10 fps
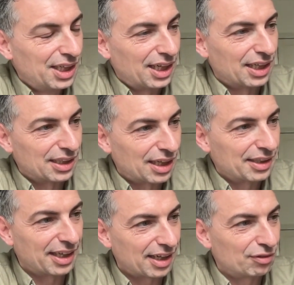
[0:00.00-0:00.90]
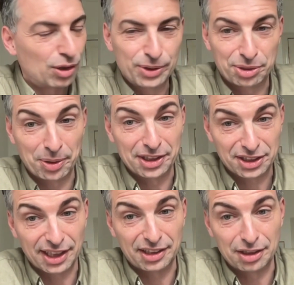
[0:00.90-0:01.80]
uh, that I've always been
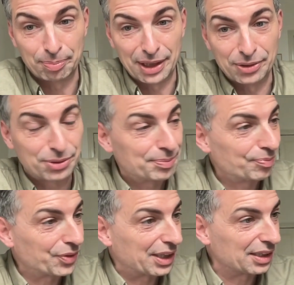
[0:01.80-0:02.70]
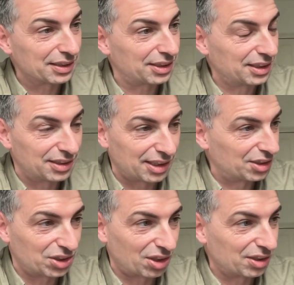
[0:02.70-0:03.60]
excited about uh, since I
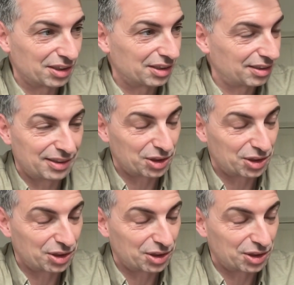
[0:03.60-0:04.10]
started,